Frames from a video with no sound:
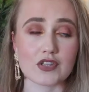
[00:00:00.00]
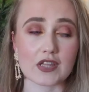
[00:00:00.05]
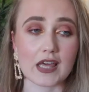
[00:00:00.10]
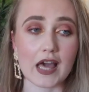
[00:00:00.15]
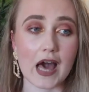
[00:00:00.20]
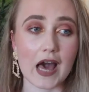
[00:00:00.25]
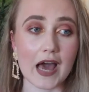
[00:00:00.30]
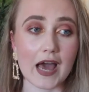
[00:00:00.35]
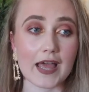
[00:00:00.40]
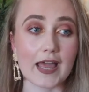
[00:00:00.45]
the
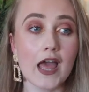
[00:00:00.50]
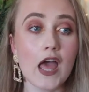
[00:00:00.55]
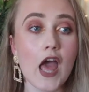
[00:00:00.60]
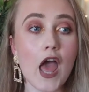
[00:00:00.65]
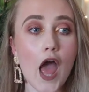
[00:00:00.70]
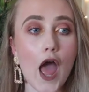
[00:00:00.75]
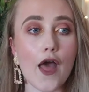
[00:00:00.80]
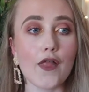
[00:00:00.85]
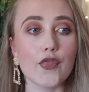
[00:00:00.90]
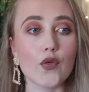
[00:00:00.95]
guy.
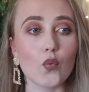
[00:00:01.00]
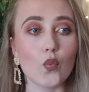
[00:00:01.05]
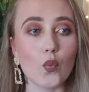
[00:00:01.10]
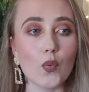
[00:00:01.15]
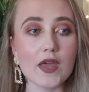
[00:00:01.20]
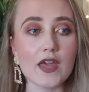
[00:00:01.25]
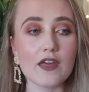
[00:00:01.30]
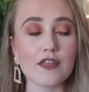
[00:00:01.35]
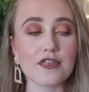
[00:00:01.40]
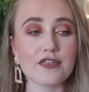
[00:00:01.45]
And the
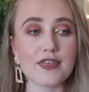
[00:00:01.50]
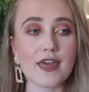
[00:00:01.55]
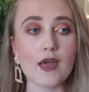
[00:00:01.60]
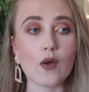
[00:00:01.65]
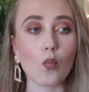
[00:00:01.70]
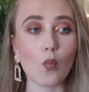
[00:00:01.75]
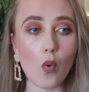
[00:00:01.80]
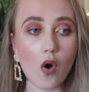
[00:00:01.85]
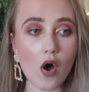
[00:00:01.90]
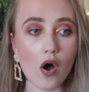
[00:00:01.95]
weird
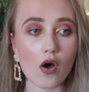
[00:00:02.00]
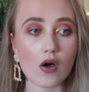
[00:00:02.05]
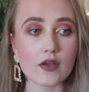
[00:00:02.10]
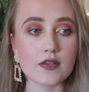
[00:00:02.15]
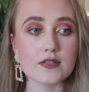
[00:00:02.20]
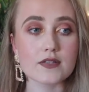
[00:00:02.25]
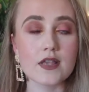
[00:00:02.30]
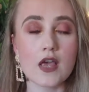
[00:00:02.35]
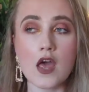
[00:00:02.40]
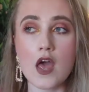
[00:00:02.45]
thing
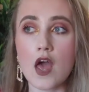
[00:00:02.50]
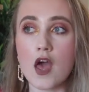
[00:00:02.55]
was,